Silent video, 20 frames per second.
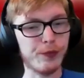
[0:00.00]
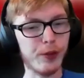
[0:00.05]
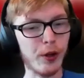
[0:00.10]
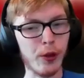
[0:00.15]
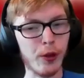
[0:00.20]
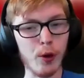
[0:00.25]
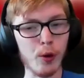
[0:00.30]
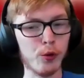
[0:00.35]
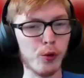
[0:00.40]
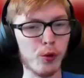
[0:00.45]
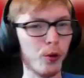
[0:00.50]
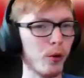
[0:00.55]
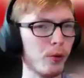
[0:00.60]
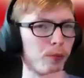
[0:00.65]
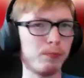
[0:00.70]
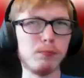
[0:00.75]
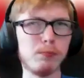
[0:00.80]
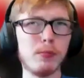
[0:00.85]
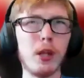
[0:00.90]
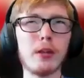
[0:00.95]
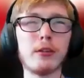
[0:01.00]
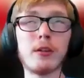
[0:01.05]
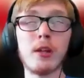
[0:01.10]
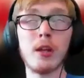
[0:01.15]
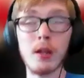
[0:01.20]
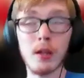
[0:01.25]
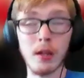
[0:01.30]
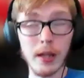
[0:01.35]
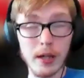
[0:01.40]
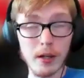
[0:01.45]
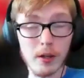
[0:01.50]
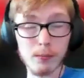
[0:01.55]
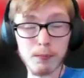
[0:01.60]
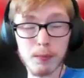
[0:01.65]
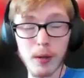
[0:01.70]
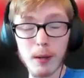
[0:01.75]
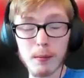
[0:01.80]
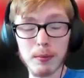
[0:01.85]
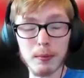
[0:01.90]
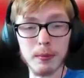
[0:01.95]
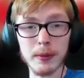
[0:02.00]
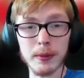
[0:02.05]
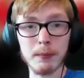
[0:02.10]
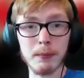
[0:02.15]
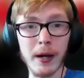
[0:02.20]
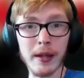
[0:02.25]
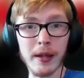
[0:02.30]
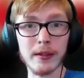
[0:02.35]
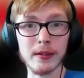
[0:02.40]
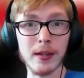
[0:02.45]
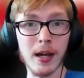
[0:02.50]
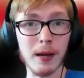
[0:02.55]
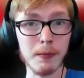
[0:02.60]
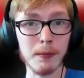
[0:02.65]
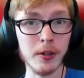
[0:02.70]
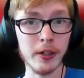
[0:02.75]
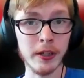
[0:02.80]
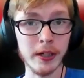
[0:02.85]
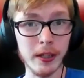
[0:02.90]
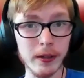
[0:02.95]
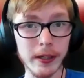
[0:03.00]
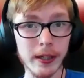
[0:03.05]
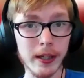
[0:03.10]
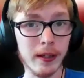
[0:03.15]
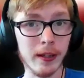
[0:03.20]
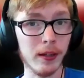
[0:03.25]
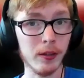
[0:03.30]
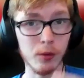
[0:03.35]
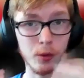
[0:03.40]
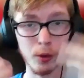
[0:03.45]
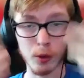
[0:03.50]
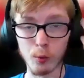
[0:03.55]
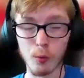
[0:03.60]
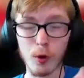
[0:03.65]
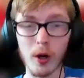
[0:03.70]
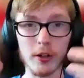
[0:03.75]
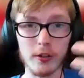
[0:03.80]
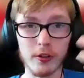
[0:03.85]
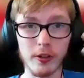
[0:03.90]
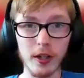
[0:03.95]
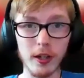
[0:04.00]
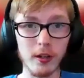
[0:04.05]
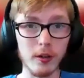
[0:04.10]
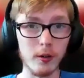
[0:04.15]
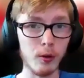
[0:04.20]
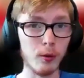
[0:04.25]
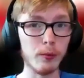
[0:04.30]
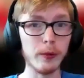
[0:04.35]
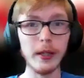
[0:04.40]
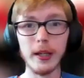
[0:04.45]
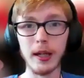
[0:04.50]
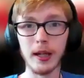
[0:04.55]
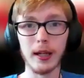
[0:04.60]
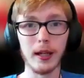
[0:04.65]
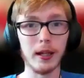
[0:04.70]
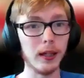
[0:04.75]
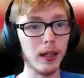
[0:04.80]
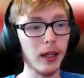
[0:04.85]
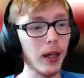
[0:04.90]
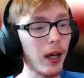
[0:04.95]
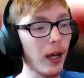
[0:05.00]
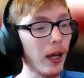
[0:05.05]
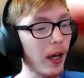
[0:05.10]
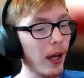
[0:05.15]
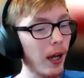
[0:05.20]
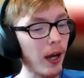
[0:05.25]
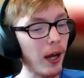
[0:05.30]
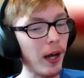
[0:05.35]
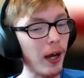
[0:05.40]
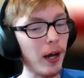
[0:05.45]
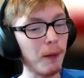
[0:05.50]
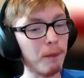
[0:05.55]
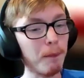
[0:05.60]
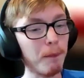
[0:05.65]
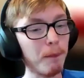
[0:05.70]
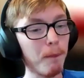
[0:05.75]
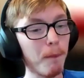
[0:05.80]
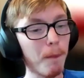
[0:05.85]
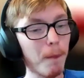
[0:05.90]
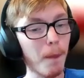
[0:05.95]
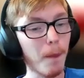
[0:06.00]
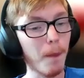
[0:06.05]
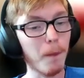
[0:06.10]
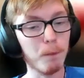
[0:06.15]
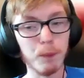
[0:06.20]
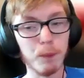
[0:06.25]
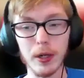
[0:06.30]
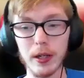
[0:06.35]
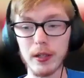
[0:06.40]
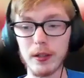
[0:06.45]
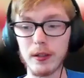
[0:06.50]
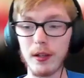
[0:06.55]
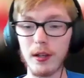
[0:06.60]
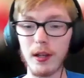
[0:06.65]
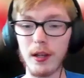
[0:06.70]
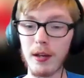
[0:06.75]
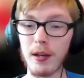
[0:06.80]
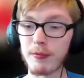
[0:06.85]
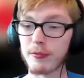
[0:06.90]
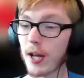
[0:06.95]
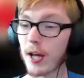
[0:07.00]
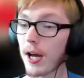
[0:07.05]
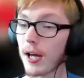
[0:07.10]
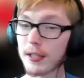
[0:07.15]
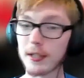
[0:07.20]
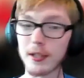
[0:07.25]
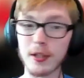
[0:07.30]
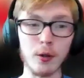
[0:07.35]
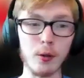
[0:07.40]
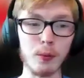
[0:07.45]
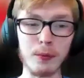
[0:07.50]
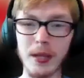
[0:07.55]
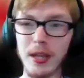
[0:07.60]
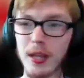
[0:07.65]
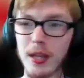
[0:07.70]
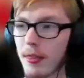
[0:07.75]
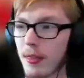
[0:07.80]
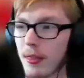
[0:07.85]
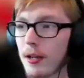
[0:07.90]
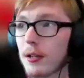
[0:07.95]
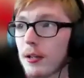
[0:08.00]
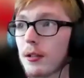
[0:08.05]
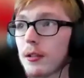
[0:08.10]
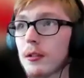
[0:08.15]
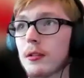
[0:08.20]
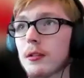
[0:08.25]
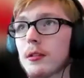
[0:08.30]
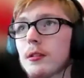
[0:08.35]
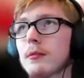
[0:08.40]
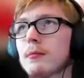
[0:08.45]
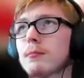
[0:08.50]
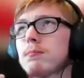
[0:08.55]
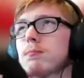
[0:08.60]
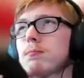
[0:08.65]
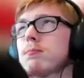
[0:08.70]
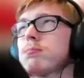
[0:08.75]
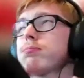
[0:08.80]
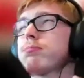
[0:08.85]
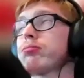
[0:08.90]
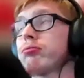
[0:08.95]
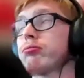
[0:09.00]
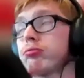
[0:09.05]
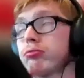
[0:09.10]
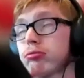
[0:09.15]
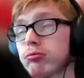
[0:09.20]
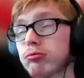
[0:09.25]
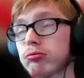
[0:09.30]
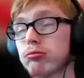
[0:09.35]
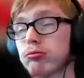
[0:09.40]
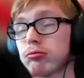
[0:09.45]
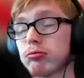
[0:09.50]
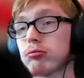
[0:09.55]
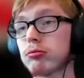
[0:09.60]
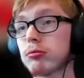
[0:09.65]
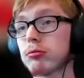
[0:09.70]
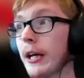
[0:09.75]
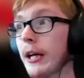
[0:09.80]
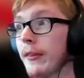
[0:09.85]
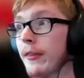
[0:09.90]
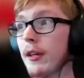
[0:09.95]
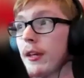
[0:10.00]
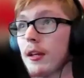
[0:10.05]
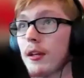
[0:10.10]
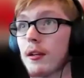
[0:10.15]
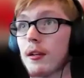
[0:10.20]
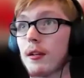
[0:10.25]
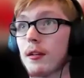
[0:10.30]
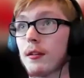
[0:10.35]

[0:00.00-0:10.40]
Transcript: for those who are listening later, probably by the time you're hearing this or watching it or reading it. Um, but if not, it'll be there, I think,